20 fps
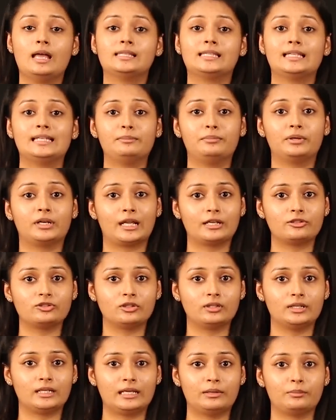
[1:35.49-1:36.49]

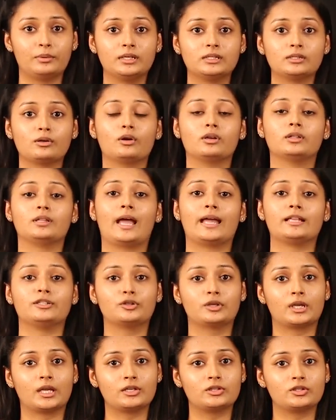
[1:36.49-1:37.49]
celebration event or the
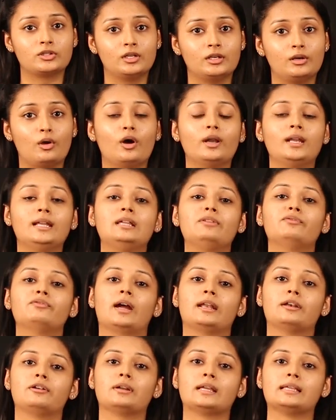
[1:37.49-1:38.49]
educational or any
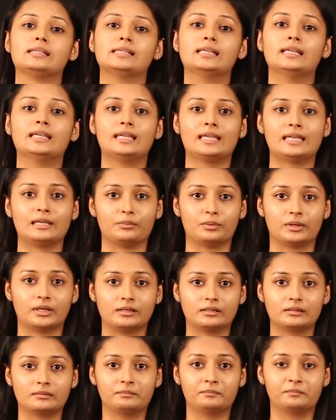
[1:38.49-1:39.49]
fundraising
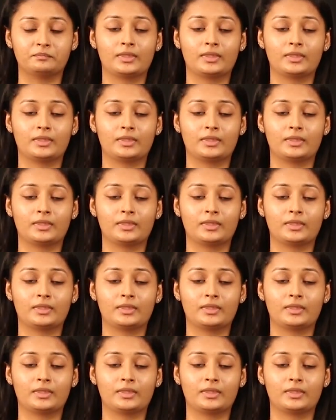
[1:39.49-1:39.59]
event.